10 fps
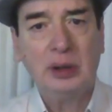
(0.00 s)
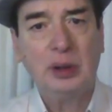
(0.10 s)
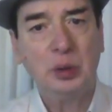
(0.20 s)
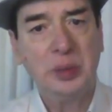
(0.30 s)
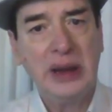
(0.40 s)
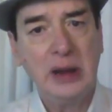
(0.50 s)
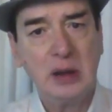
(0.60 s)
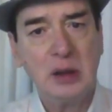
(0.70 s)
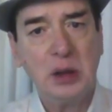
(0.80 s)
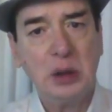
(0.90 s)
to
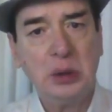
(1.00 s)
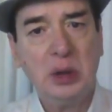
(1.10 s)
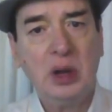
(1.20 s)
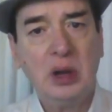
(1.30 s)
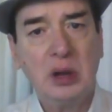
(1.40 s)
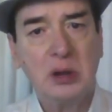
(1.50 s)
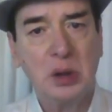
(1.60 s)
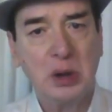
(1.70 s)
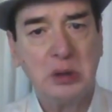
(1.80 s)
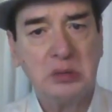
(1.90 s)
be,
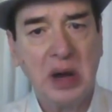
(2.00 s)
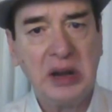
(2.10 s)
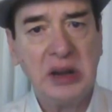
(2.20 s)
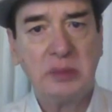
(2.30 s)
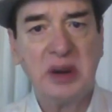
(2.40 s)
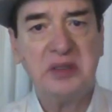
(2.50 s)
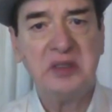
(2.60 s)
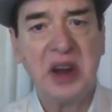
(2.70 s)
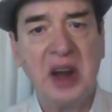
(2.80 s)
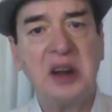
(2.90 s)
high
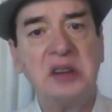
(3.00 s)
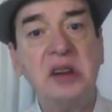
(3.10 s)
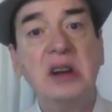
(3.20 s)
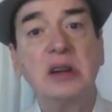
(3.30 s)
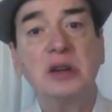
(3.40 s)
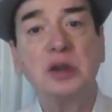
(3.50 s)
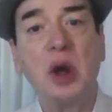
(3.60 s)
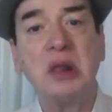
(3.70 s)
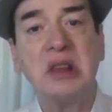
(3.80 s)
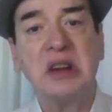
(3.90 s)
above and
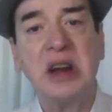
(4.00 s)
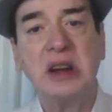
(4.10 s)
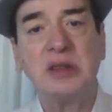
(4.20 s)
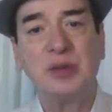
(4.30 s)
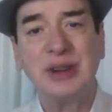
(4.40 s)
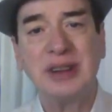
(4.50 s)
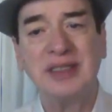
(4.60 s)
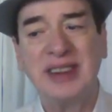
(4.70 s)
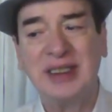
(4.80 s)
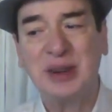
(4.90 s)
tolerate
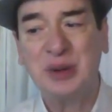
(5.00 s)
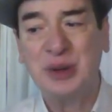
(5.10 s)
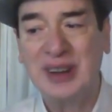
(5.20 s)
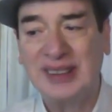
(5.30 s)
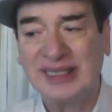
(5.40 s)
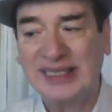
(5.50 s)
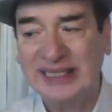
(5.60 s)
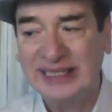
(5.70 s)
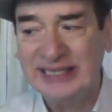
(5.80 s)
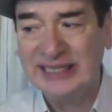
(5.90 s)
whatever you
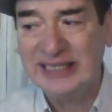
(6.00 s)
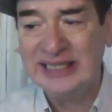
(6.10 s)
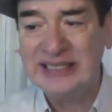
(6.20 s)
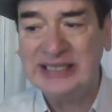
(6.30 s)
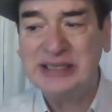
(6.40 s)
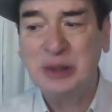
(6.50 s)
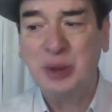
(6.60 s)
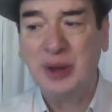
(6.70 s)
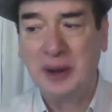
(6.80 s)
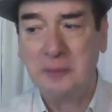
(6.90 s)
are
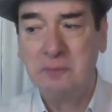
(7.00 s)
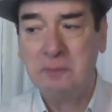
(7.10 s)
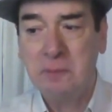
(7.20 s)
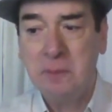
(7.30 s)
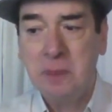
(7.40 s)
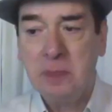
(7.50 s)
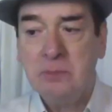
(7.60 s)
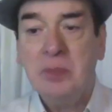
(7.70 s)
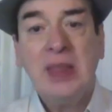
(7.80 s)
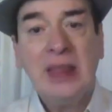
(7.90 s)
doing.
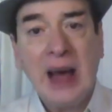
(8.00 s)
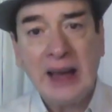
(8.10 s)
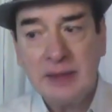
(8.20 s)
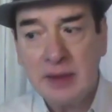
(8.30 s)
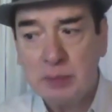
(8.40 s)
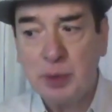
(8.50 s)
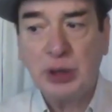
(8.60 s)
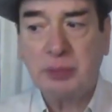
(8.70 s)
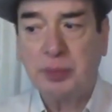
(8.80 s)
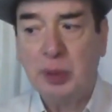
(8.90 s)
I will put
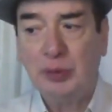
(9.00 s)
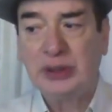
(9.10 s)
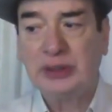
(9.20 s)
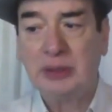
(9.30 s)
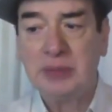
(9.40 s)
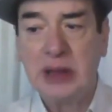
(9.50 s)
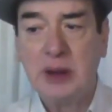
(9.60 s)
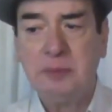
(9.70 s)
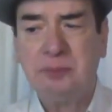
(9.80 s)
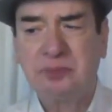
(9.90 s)
up with something